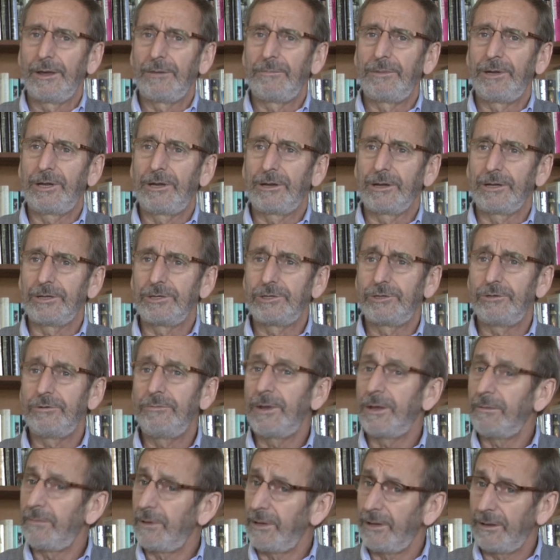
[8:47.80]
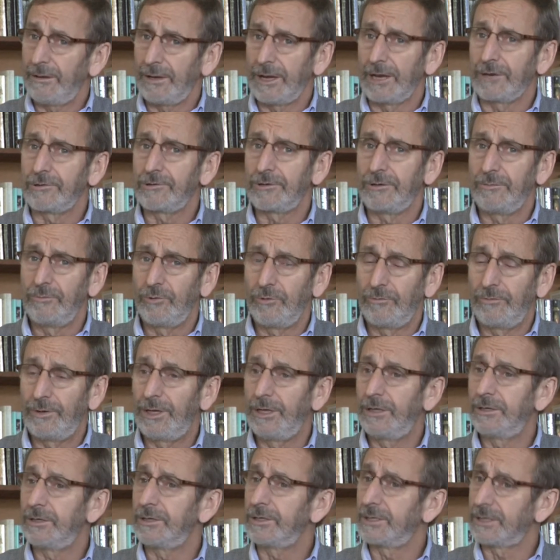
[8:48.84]
because you may be actually moving
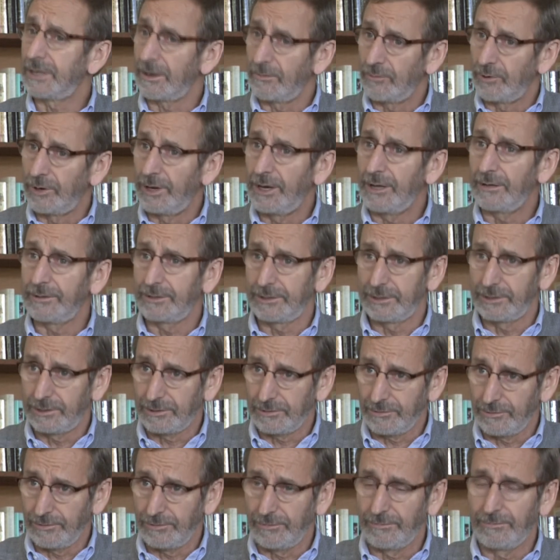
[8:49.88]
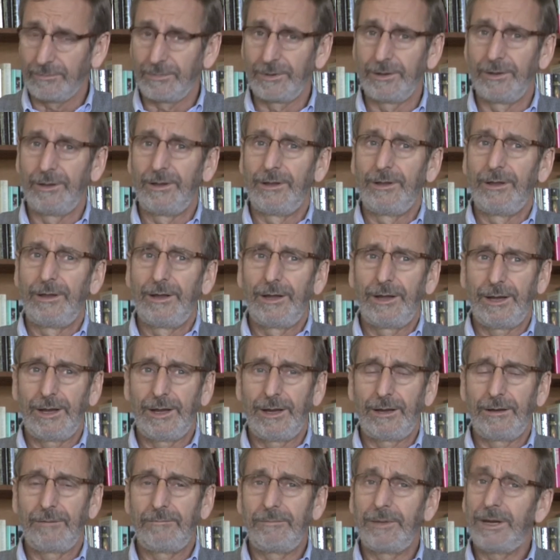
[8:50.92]
into someone else's home,
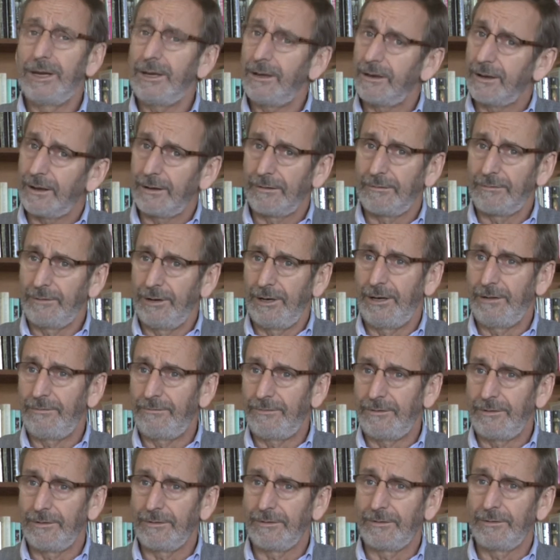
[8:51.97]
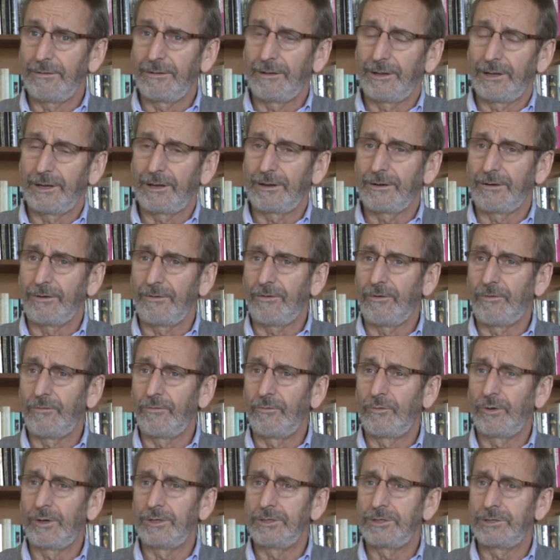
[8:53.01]
and it may not really feel like a home
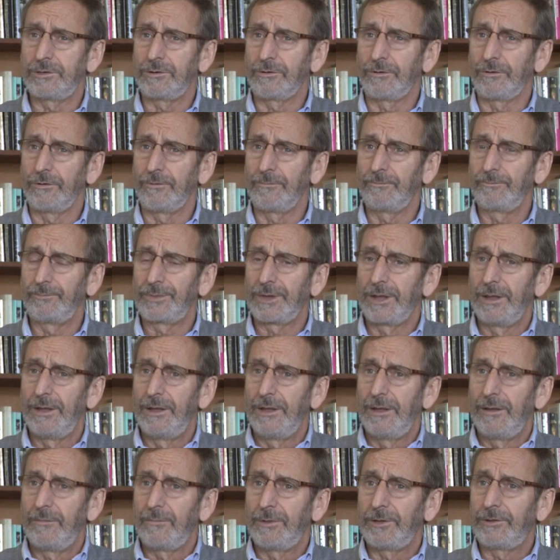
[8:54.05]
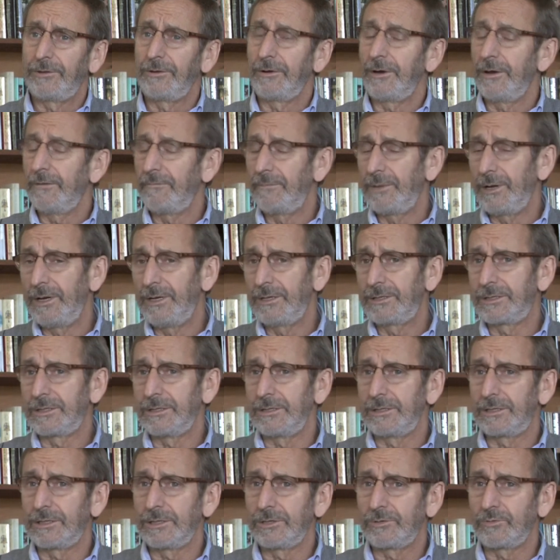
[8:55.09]
of one's own. But there have been
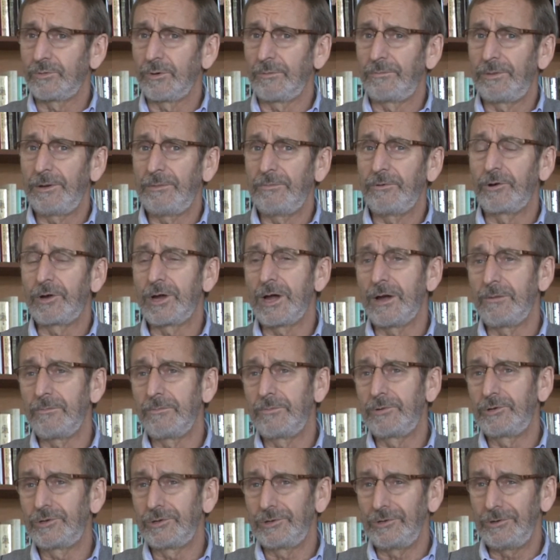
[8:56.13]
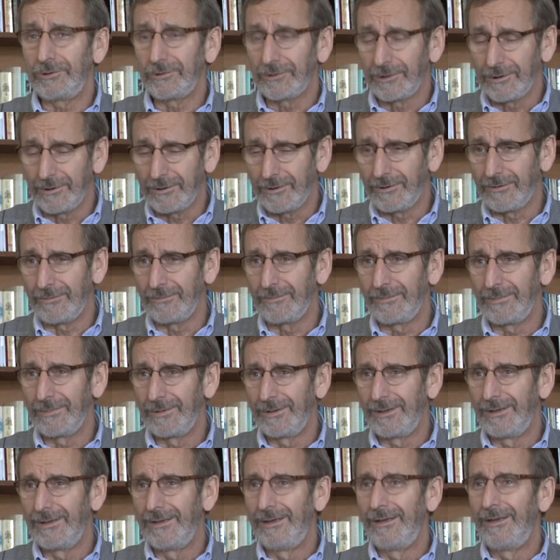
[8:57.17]
instances where people come to your home
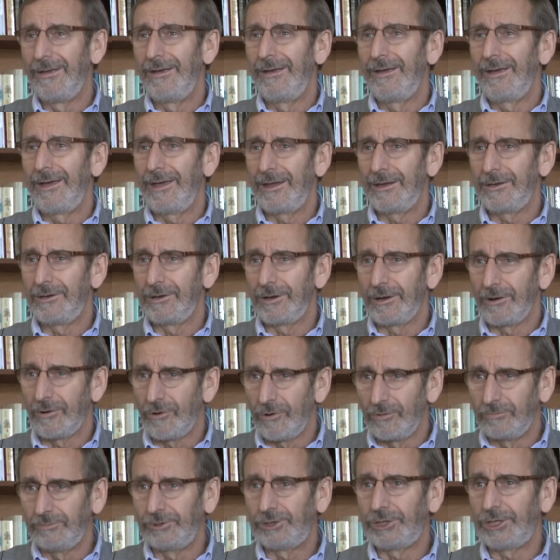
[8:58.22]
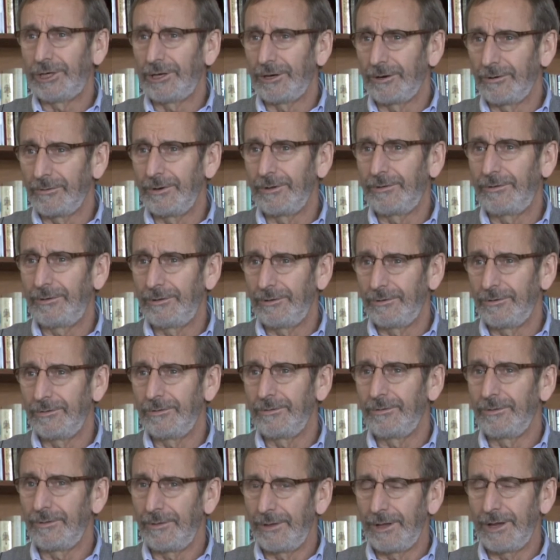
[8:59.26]
and home share with
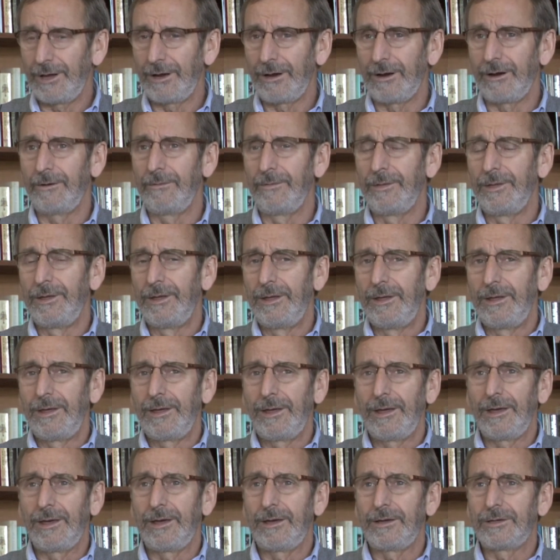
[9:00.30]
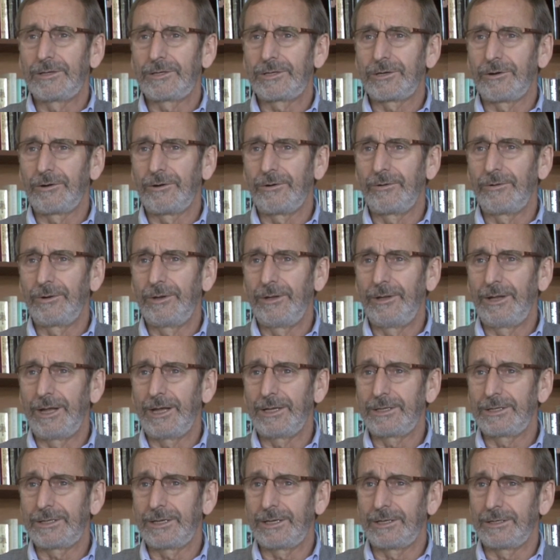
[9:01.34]
you there. So in
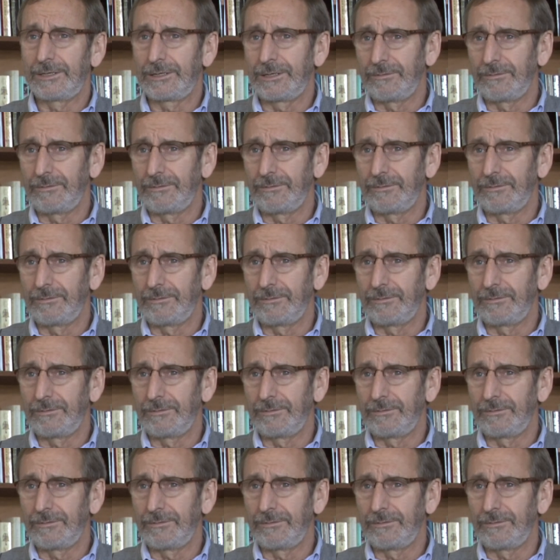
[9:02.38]
that sense,